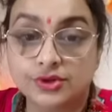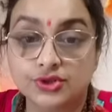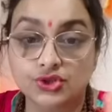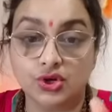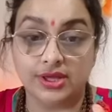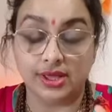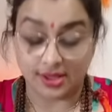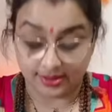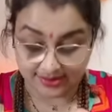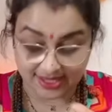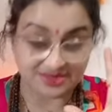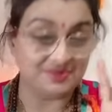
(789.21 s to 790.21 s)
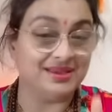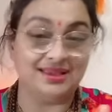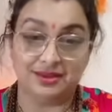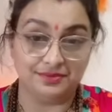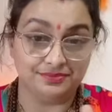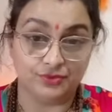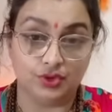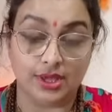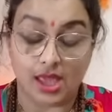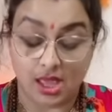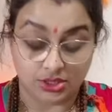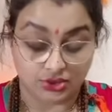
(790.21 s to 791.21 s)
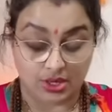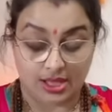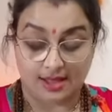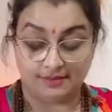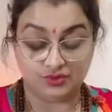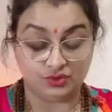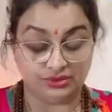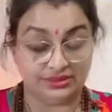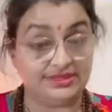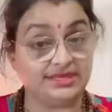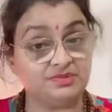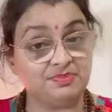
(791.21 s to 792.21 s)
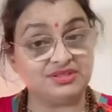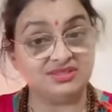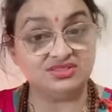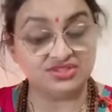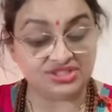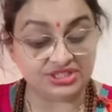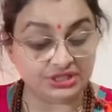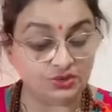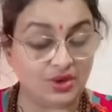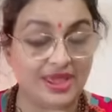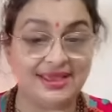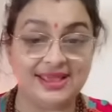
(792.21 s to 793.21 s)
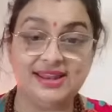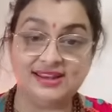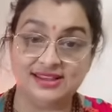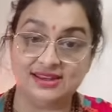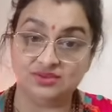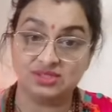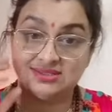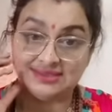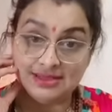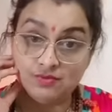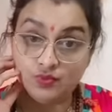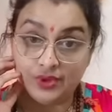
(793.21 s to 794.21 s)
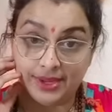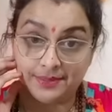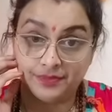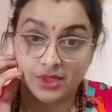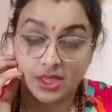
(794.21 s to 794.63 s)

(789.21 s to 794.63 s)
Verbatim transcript: sorry that's my alarm okay so um so this person treating you again and again in the same way